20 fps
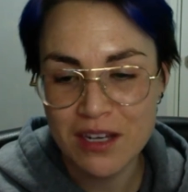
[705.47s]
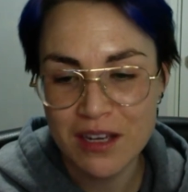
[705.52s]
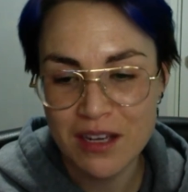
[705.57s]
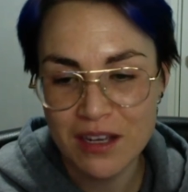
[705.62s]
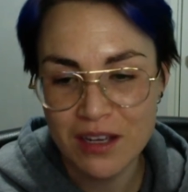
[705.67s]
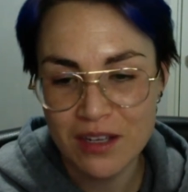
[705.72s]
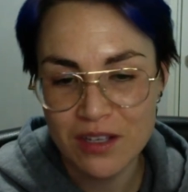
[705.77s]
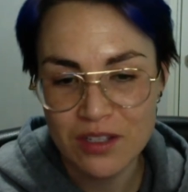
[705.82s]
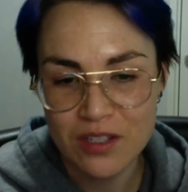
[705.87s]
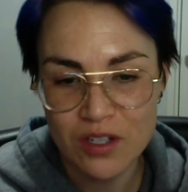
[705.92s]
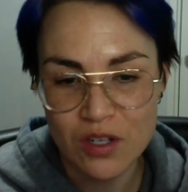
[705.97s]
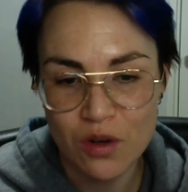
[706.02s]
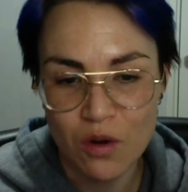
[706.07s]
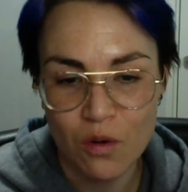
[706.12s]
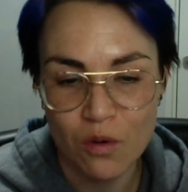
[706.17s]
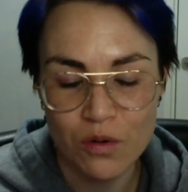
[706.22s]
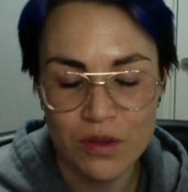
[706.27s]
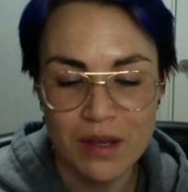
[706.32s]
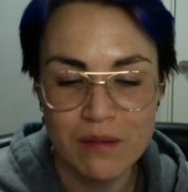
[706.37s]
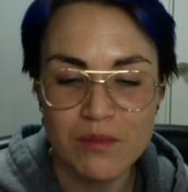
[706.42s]
Hurst
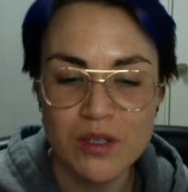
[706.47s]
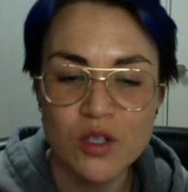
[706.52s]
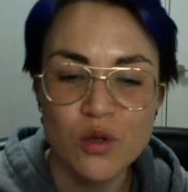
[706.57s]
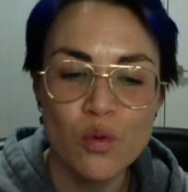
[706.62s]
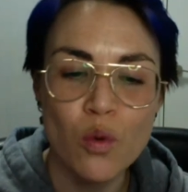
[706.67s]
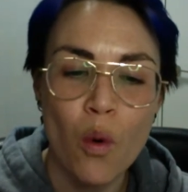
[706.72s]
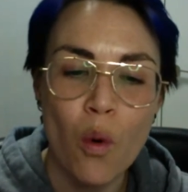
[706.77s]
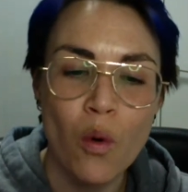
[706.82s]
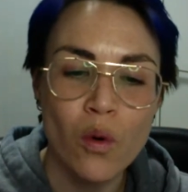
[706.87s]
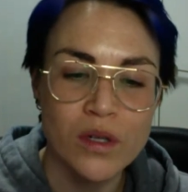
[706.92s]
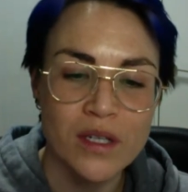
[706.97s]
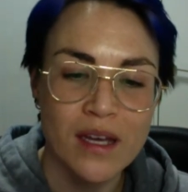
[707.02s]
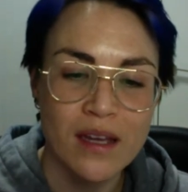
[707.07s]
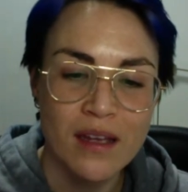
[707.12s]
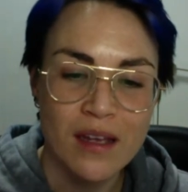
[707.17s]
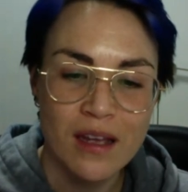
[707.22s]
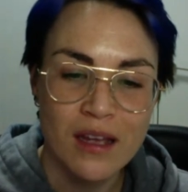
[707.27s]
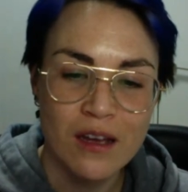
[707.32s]
called them to order